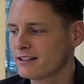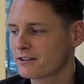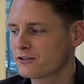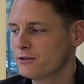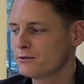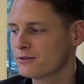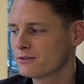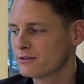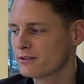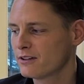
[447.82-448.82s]
in a suit
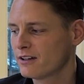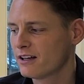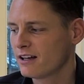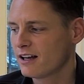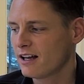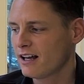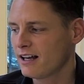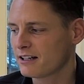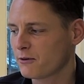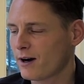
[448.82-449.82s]

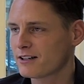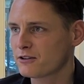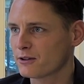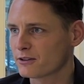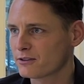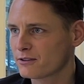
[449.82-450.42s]
and a white shirt,